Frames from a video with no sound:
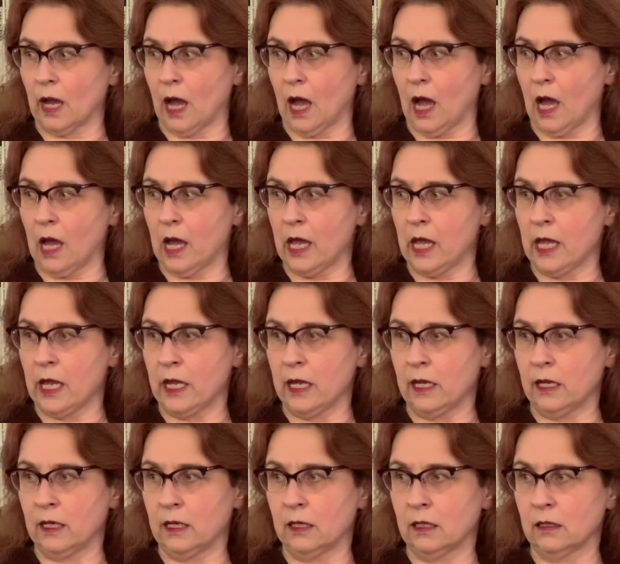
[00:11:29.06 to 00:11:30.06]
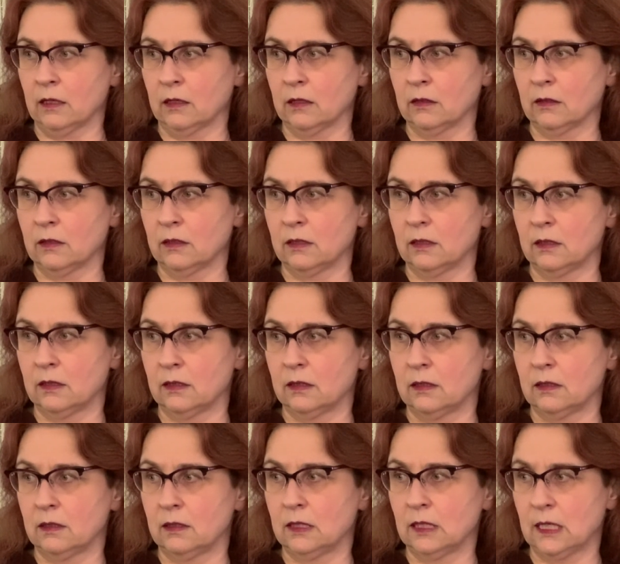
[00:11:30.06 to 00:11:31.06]
I
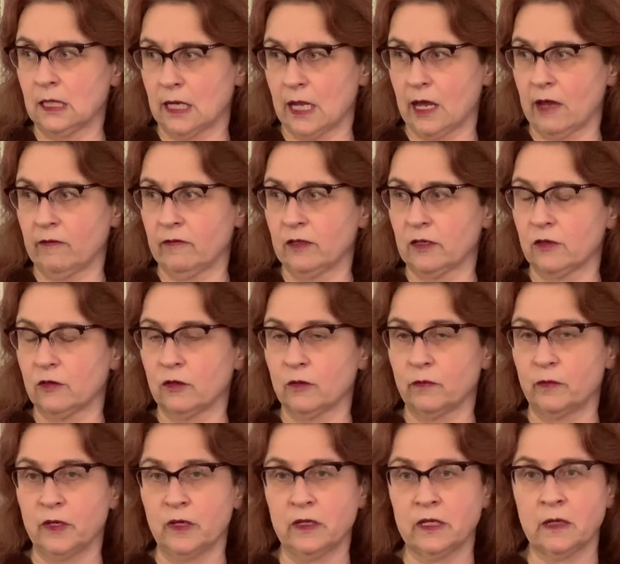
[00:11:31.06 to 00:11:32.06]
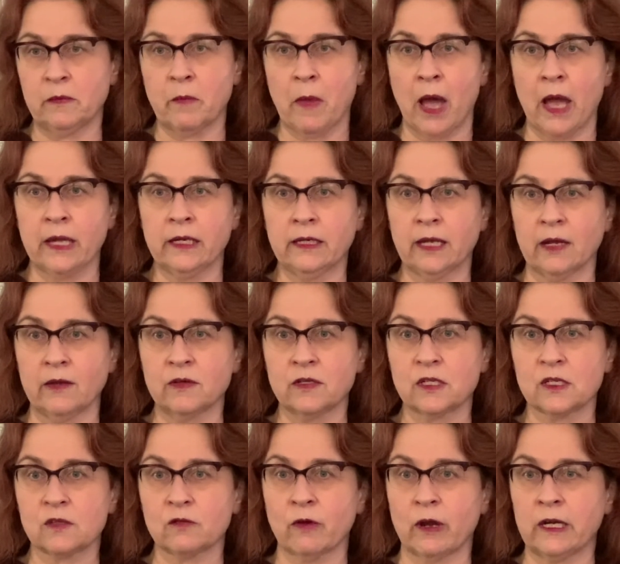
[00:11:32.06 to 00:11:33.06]
didn't have the Tribune in mind. I was
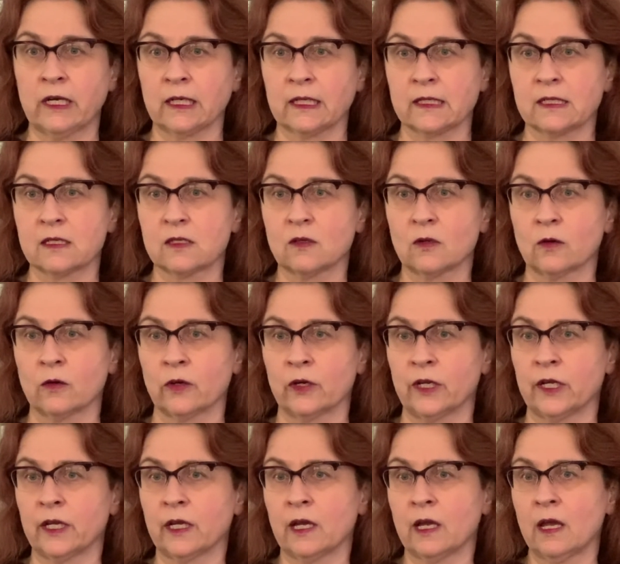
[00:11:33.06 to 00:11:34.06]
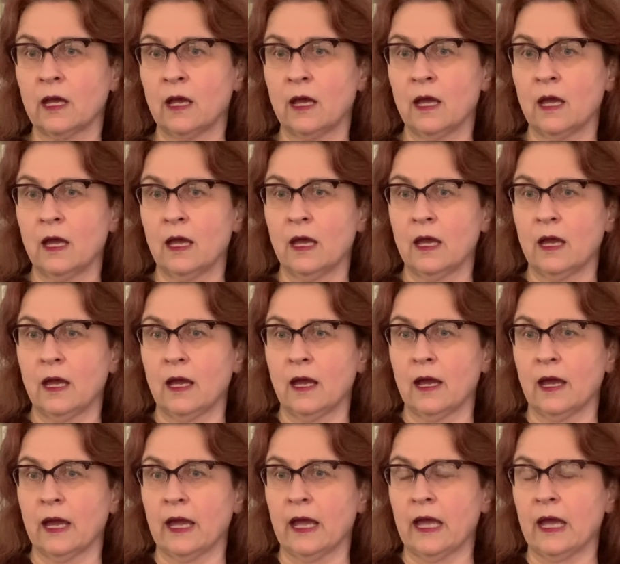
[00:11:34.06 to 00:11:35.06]
just writing a story.
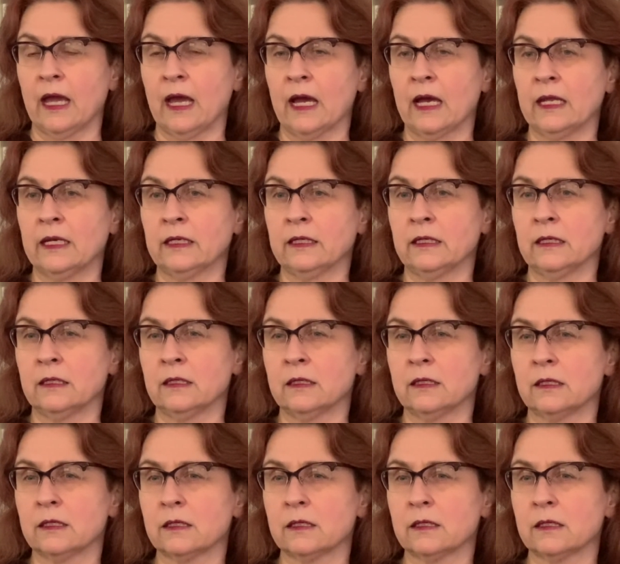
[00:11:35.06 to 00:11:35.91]
And